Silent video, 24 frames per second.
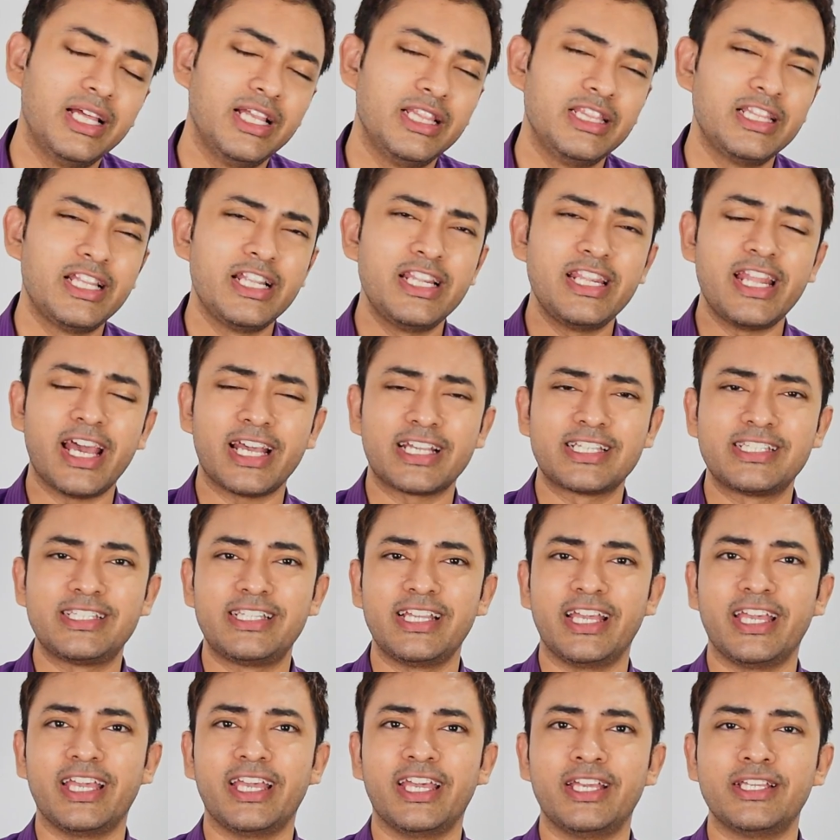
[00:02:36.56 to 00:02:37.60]
The next
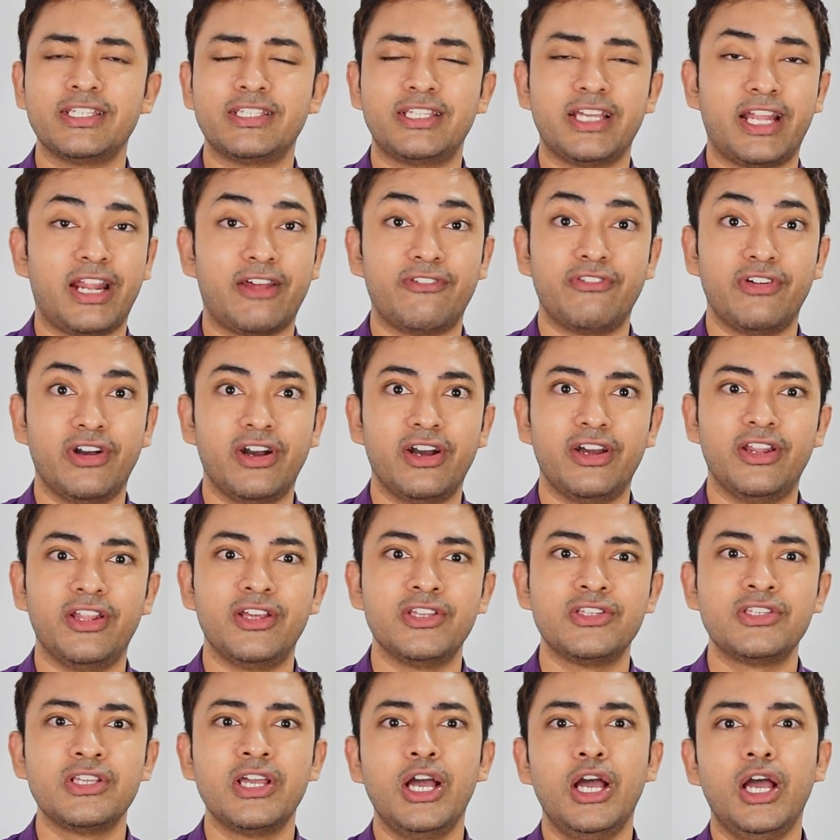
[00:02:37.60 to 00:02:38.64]
thing is that I've heard
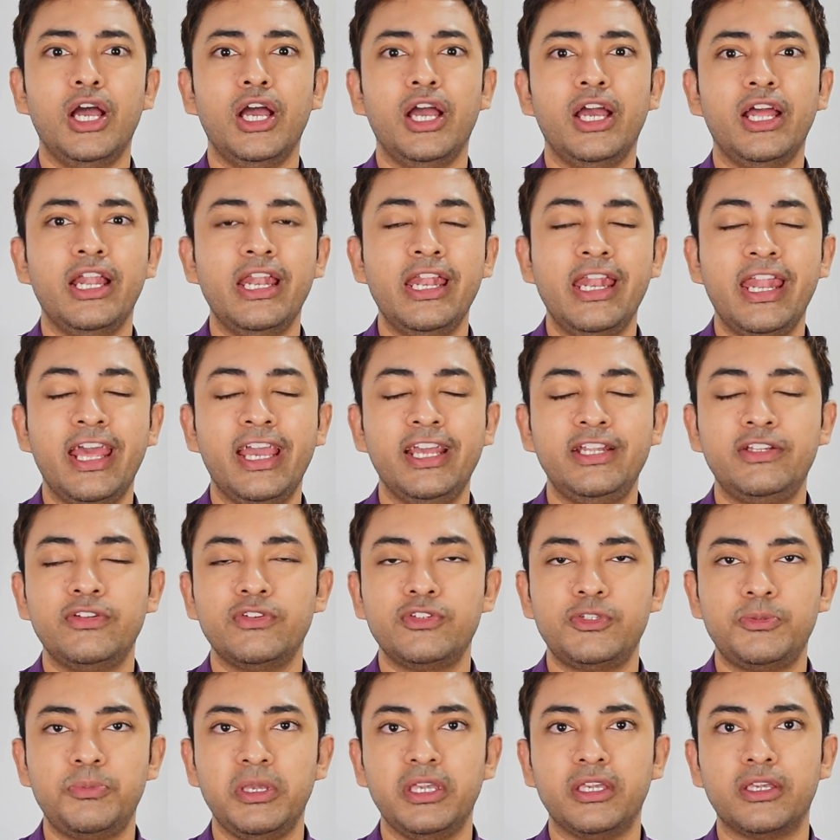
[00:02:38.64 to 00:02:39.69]
is native
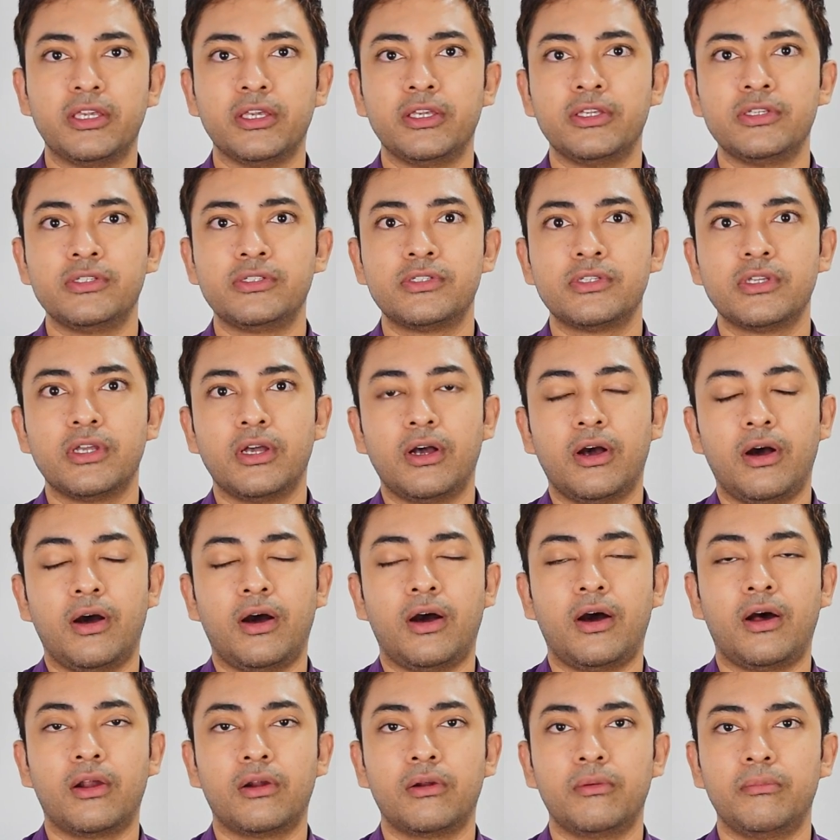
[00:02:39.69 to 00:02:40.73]
speakers
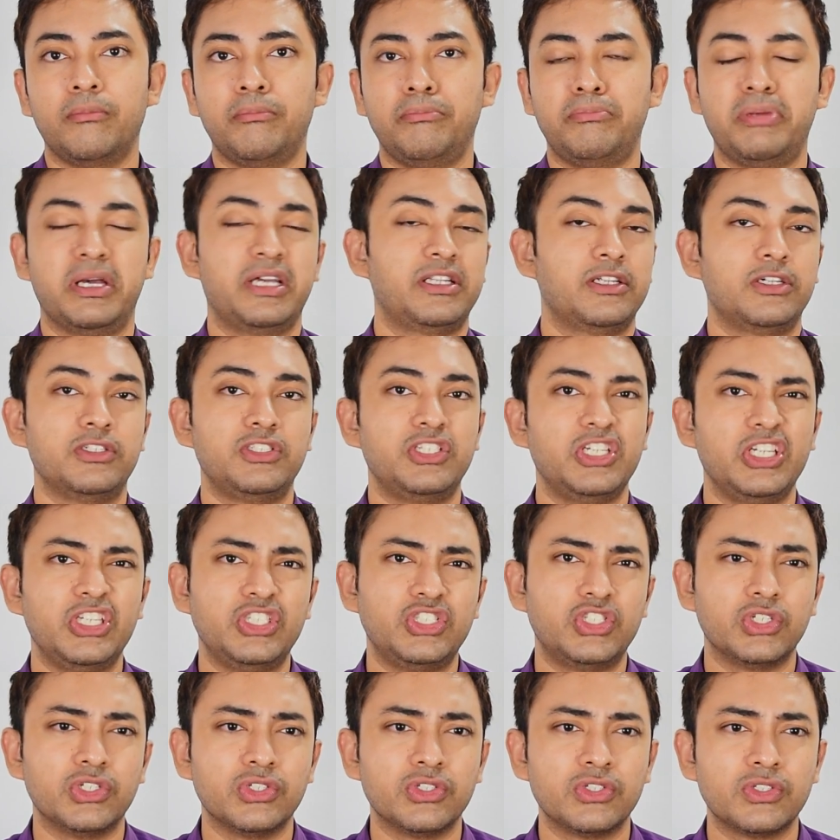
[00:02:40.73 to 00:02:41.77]
are better
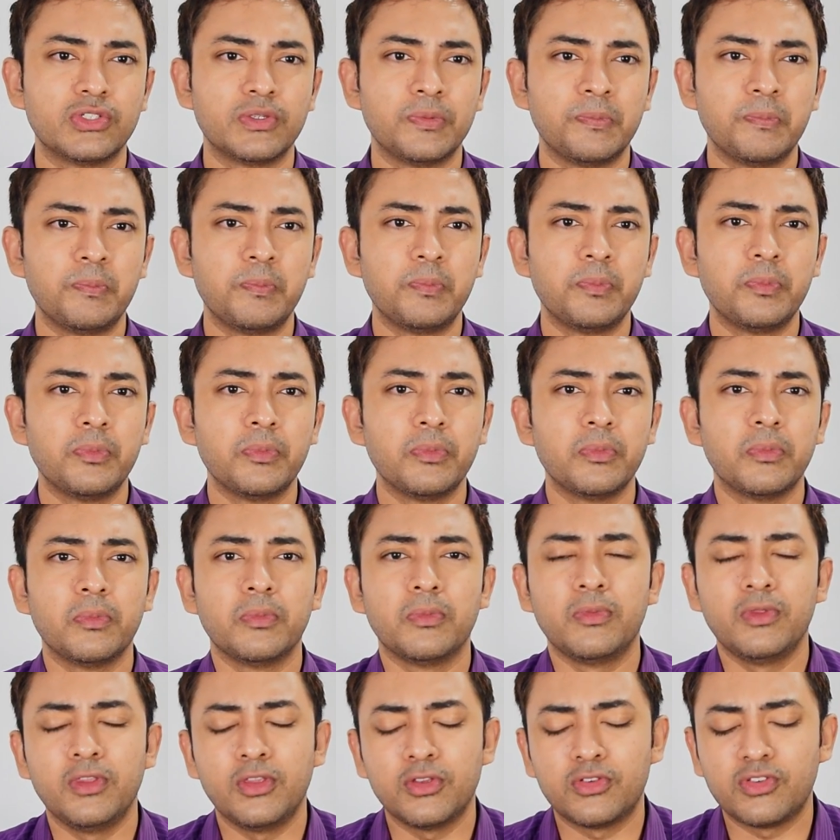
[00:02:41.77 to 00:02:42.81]
teachers.
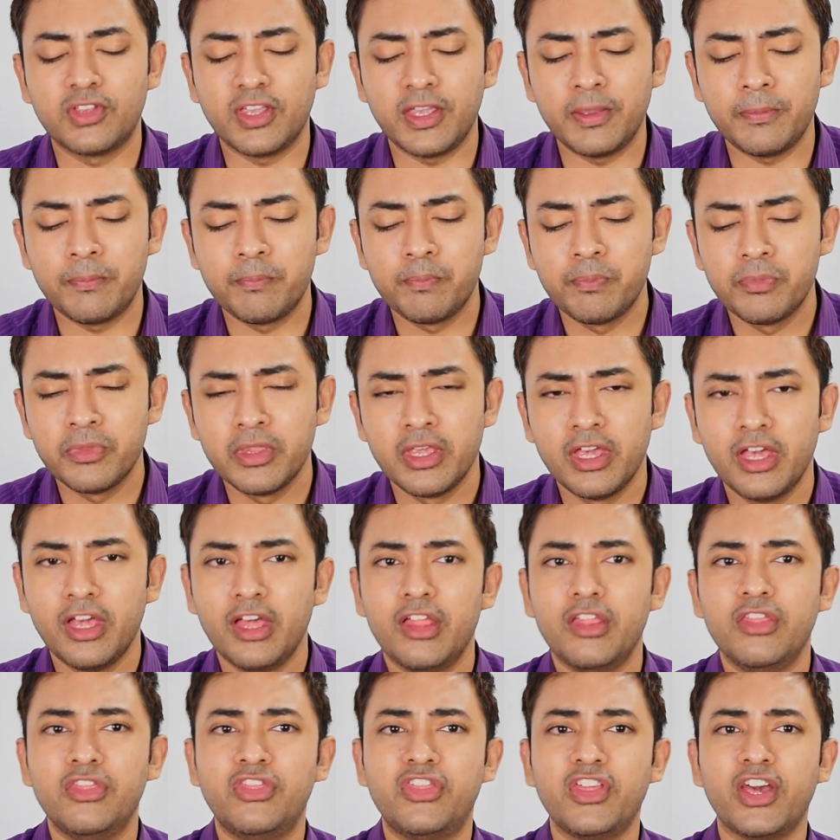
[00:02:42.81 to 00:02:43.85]
You see,
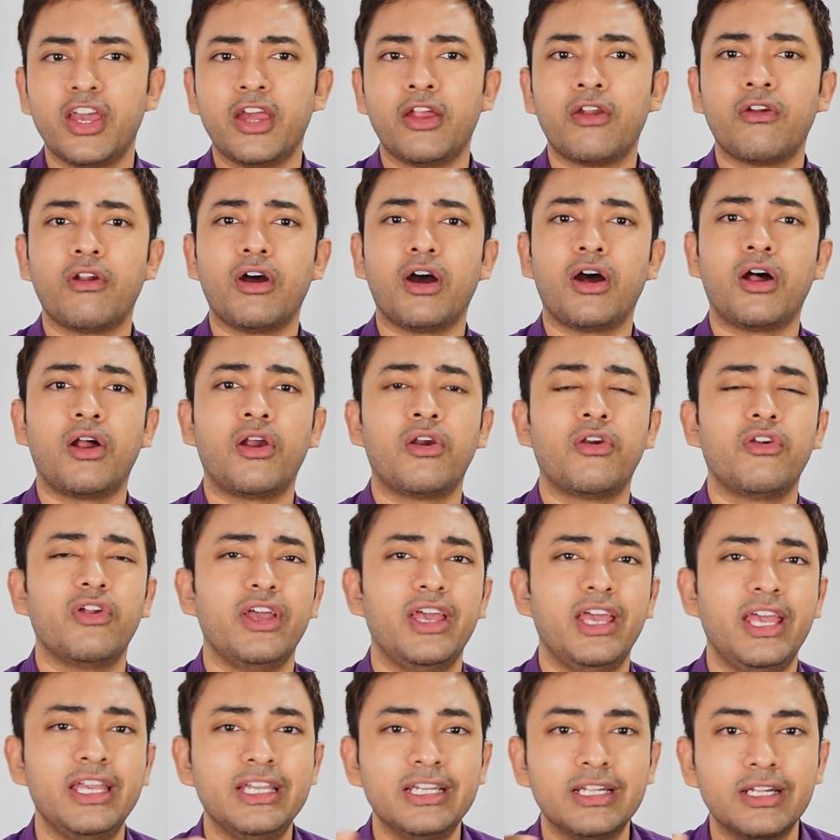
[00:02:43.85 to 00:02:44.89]
there are
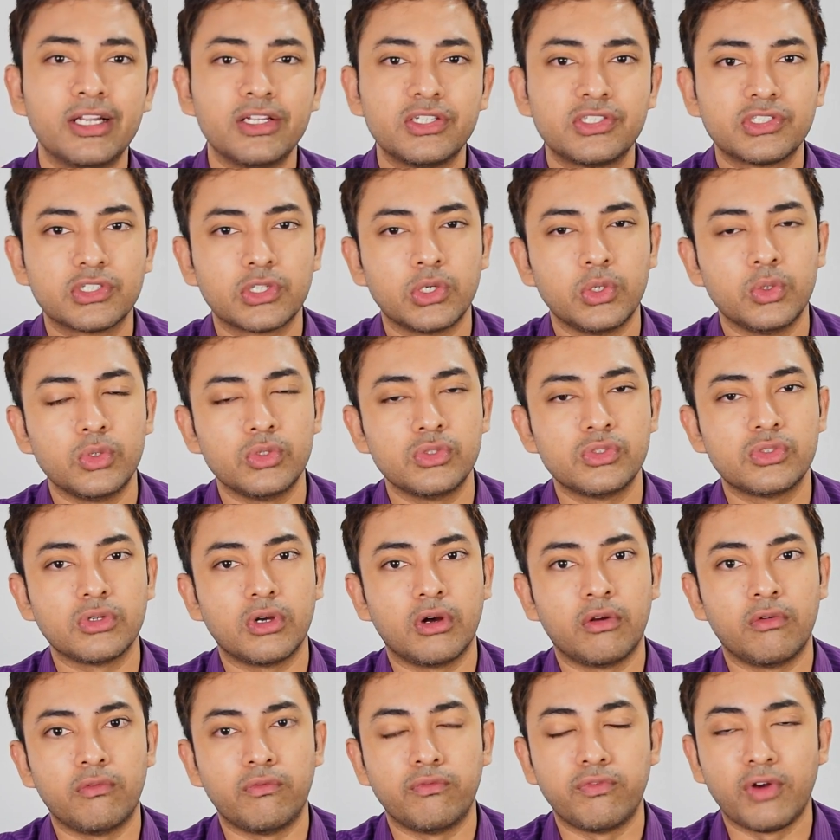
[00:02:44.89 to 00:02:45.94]
English schools
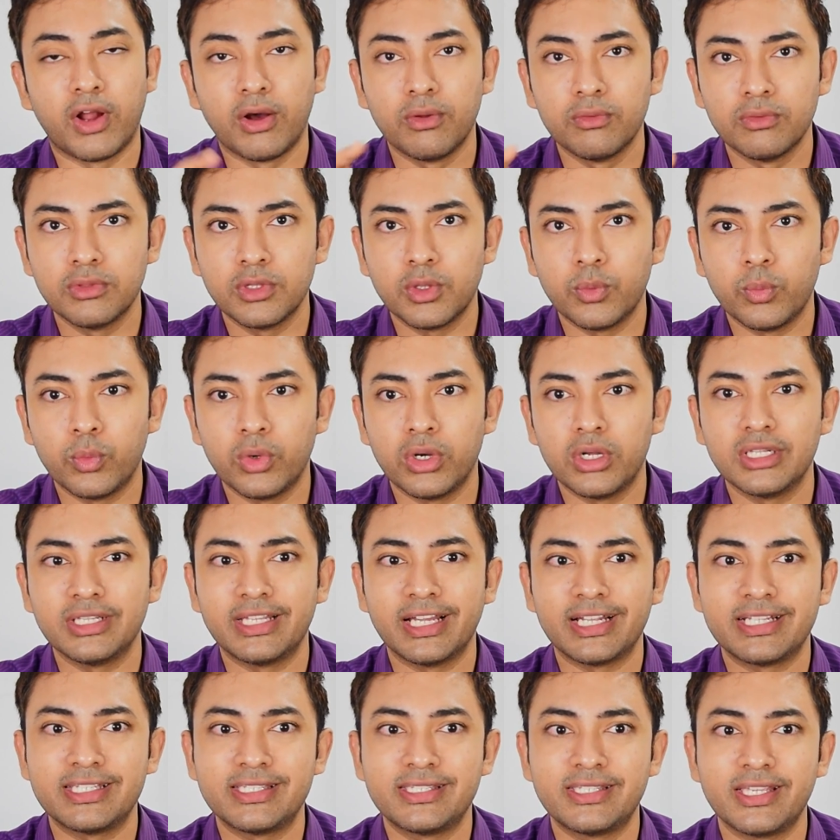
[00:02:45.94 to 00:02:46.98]
around the world
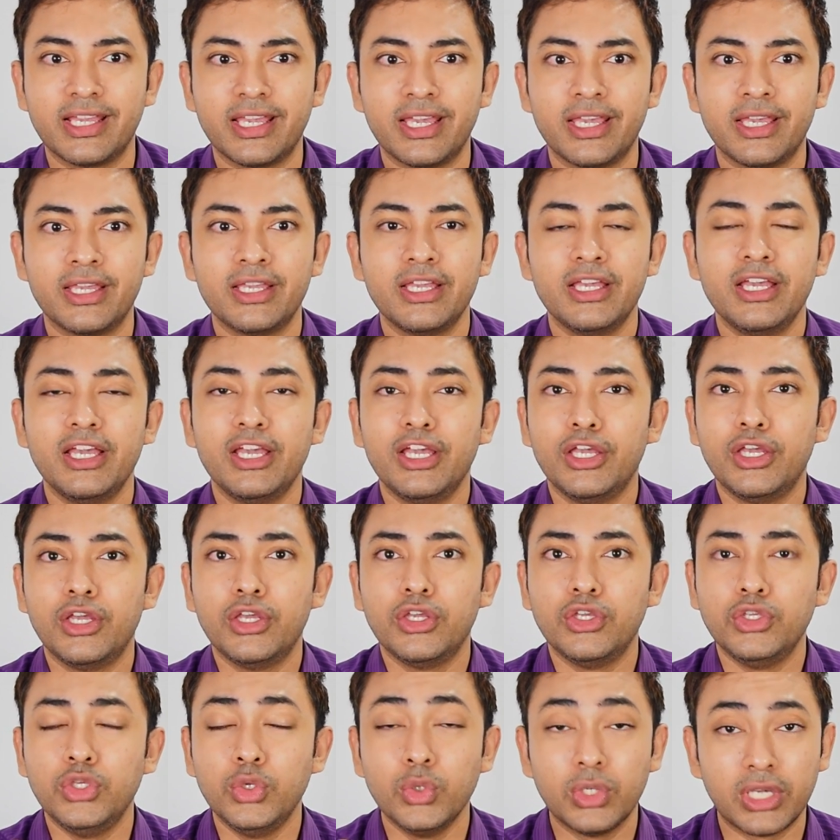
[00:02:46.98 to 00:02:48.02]
that say
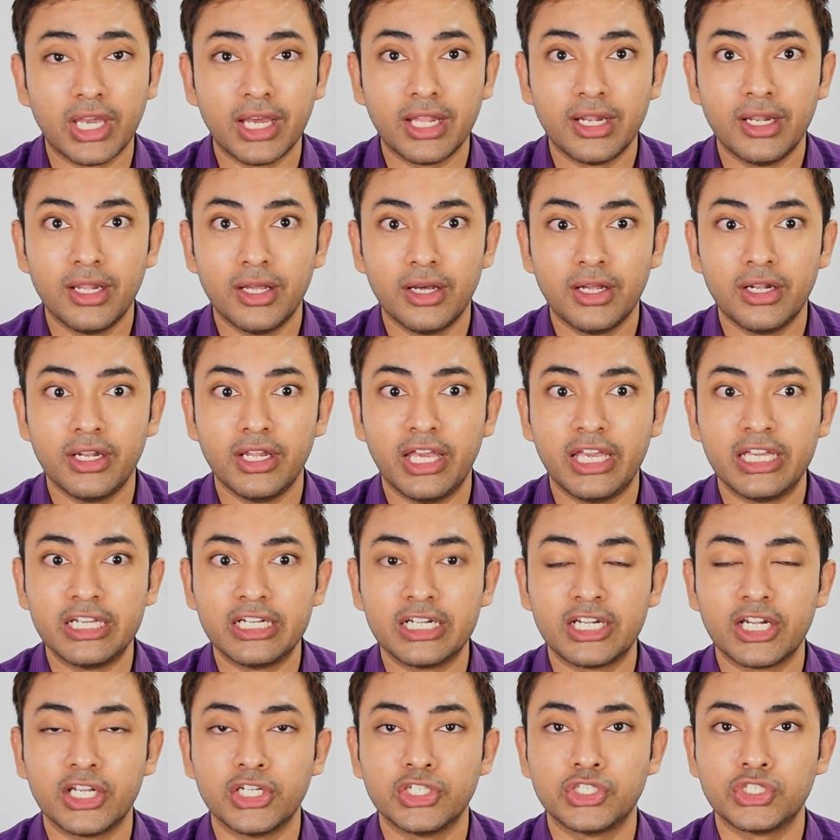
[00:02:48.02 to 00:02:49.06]
you can learn
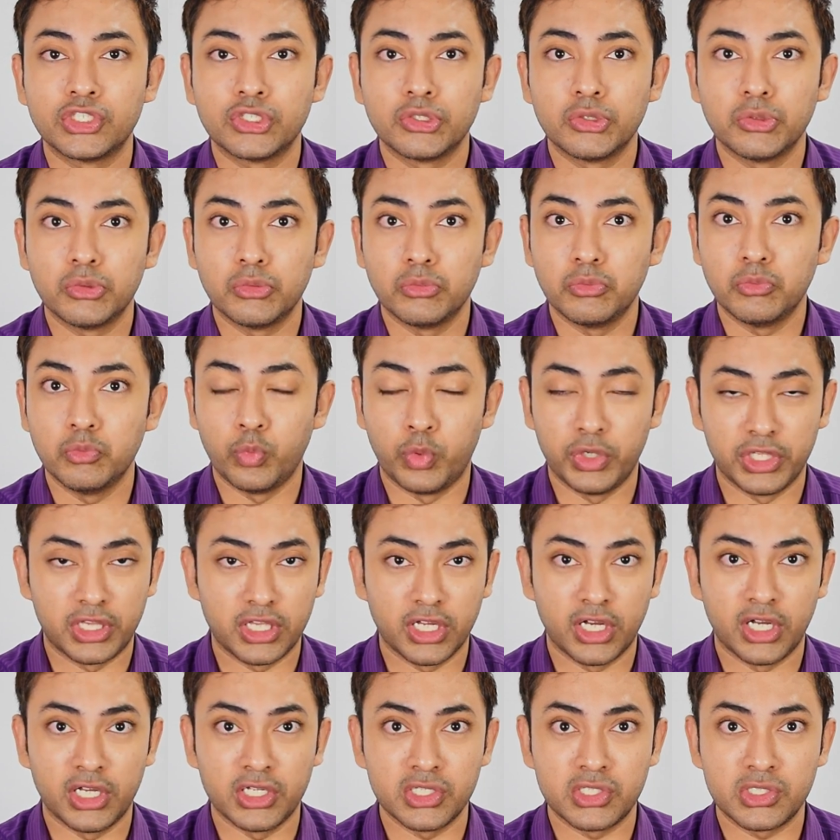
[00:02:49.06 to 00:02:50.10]
English with
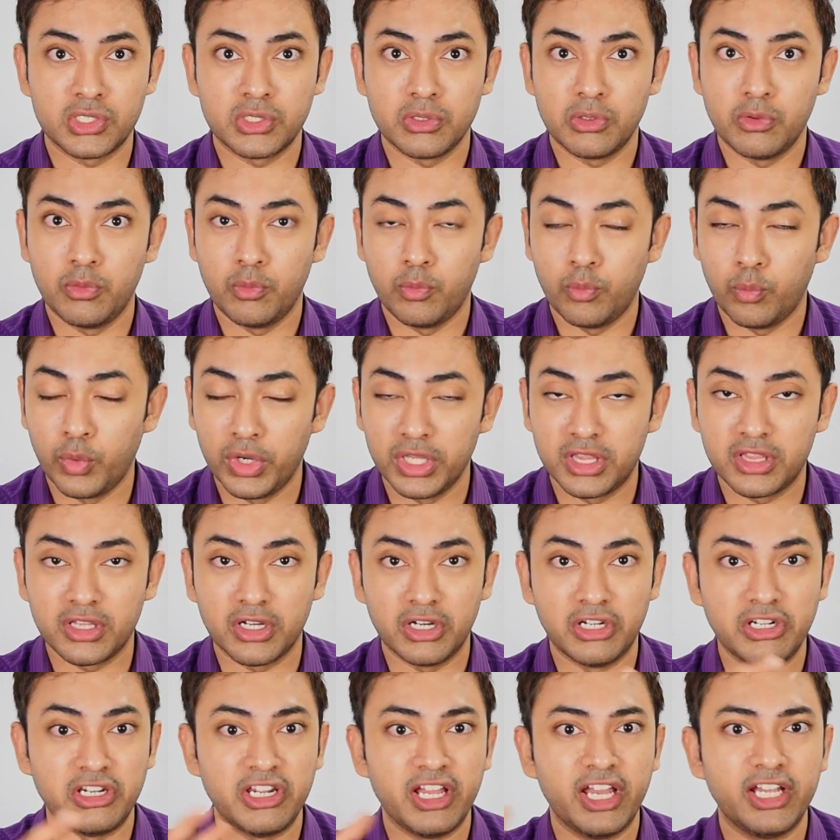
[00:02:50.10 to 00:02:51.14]
us with
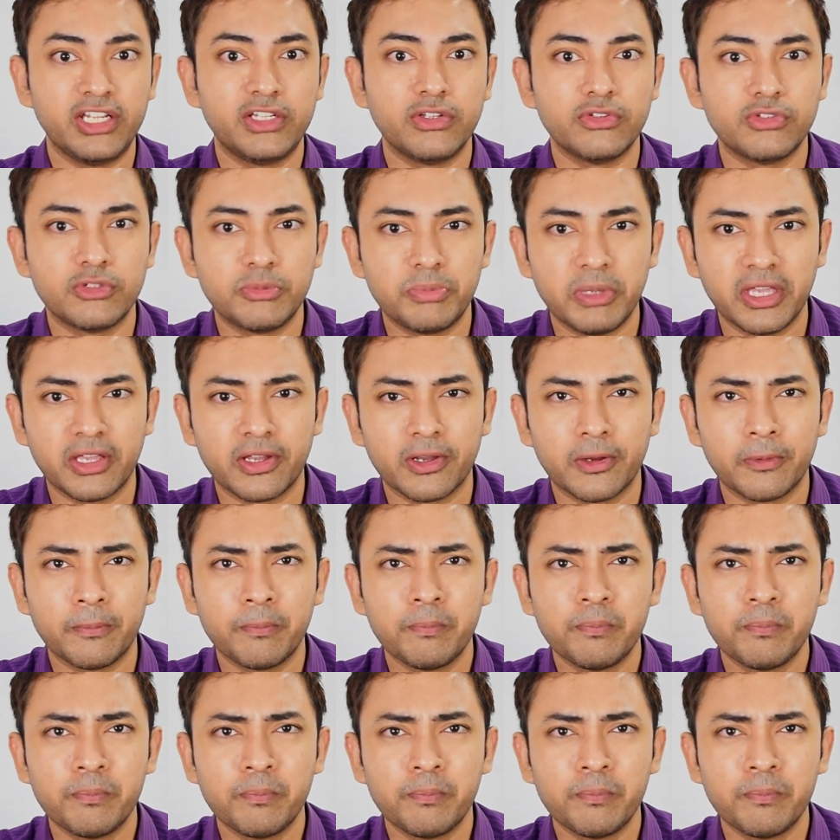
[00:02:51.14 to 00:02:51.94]
a native speaker.